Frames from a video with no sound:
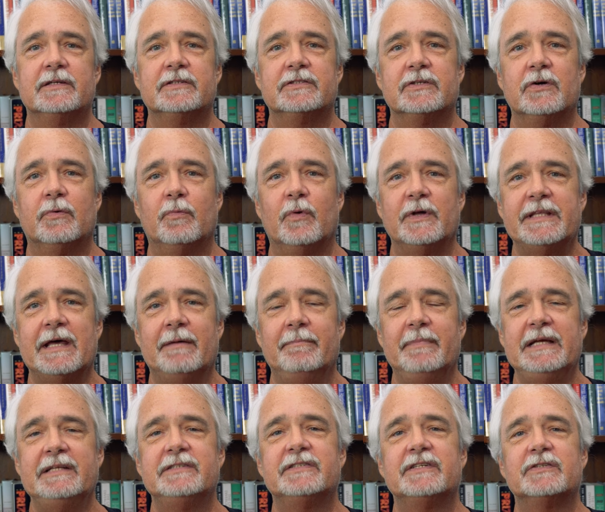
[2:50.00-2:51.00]
So what that
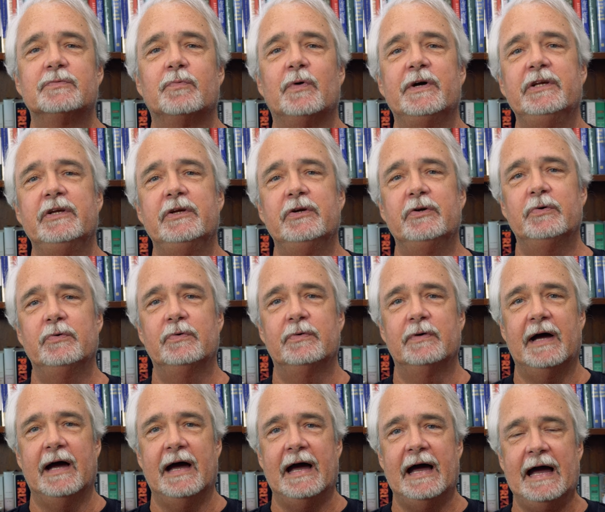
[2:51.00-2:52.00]
means is when
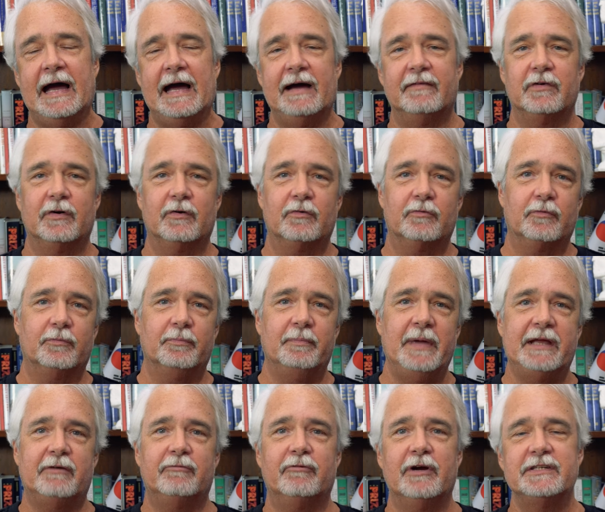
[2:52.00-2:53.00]
you have
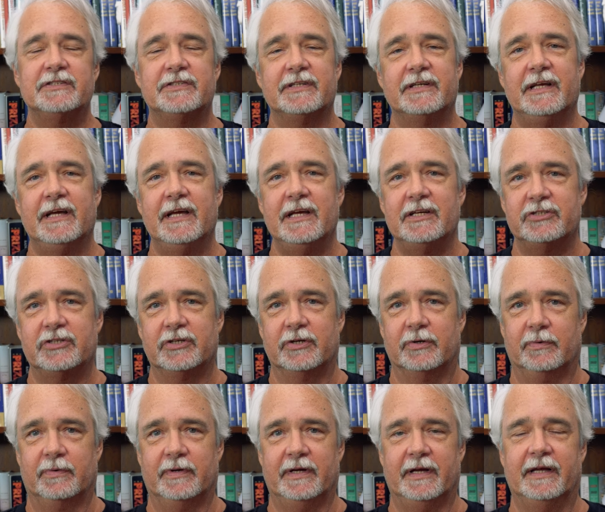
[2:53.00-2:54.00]
make race an
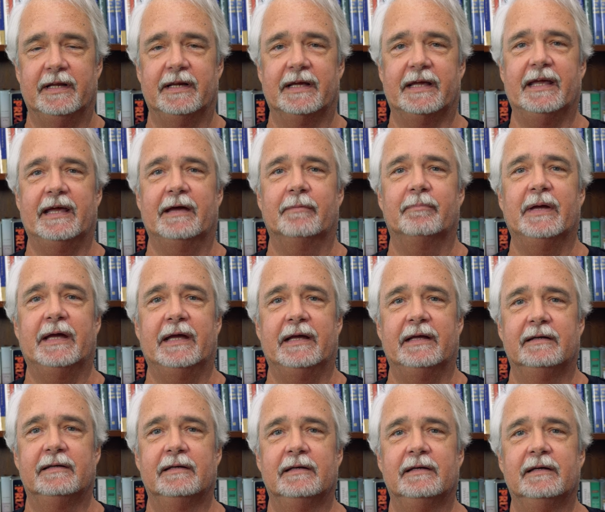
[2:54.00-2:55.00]
issue in a
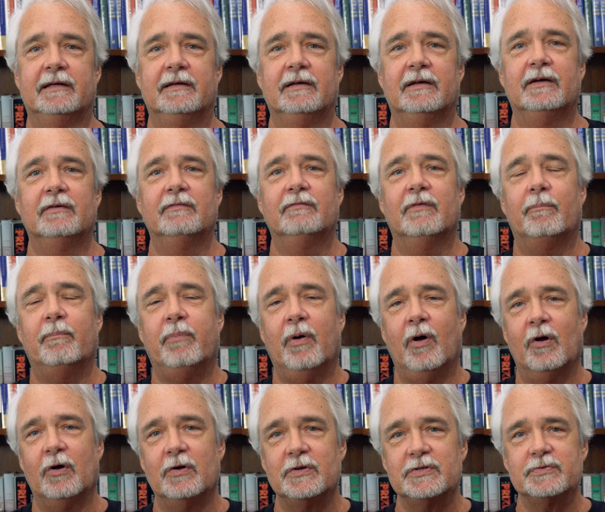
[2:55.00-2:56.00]
campaign, the
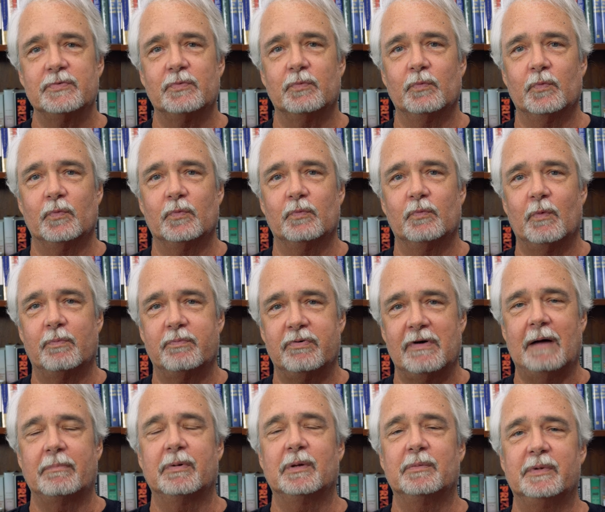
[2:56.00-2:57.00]
polls will
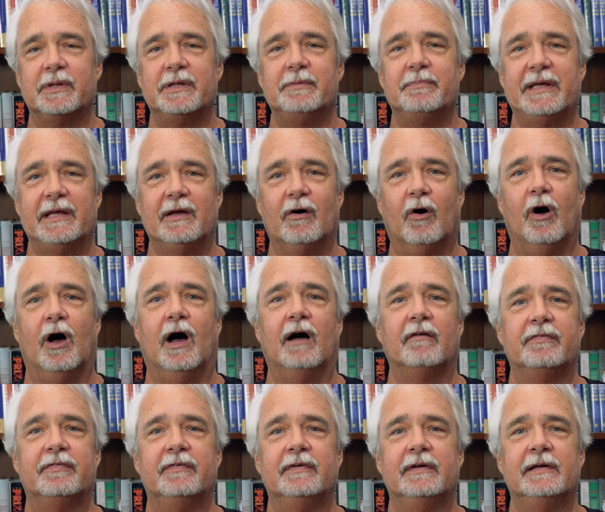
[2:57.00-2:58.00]
probably be
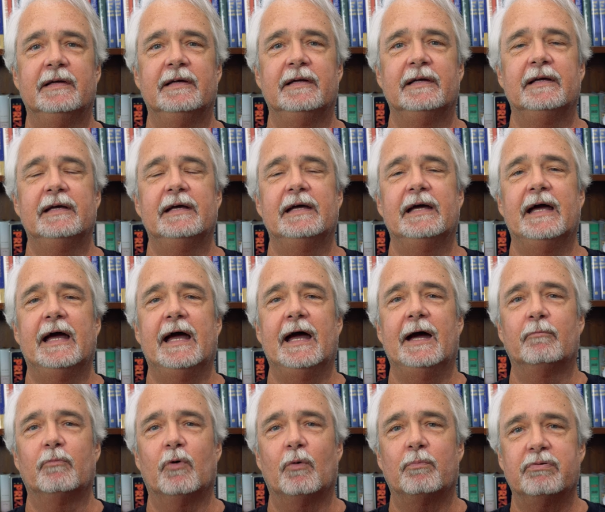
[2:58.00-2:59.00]
off
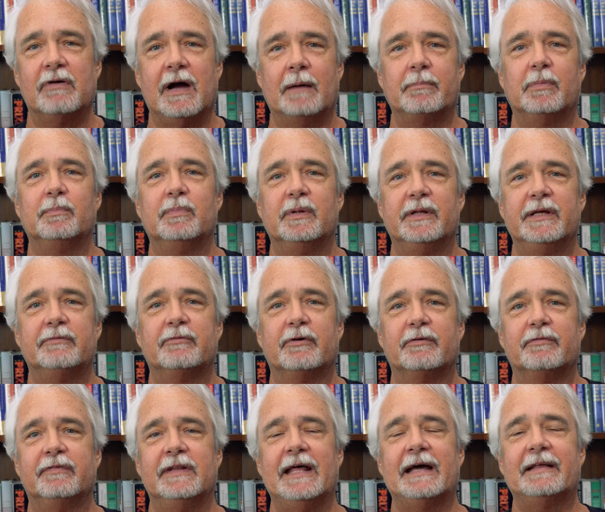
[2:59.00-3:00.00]
and will probably
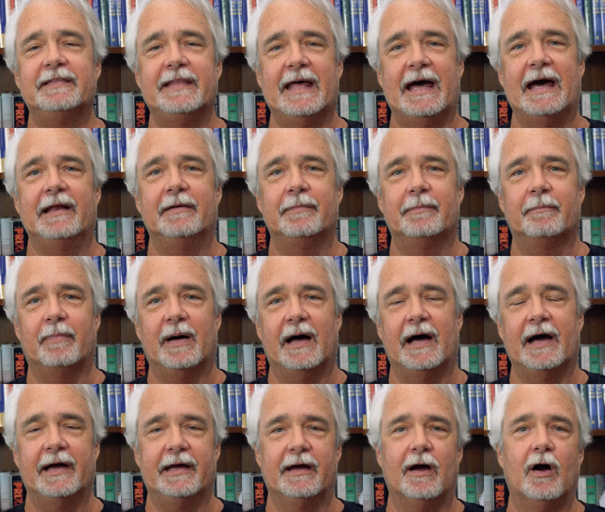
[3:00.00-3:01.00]
reflect that
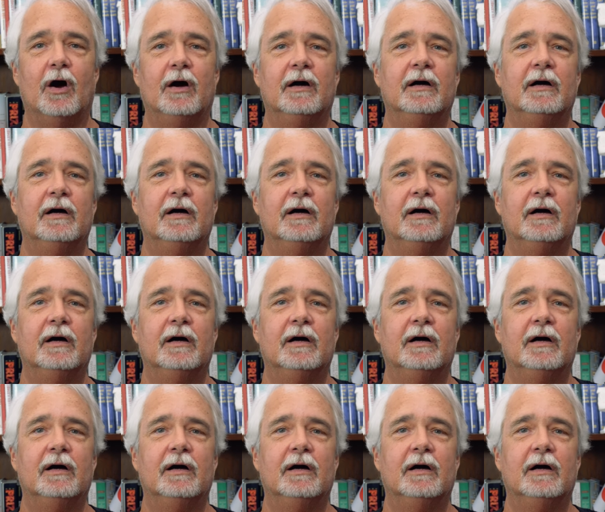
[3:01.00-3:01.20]
by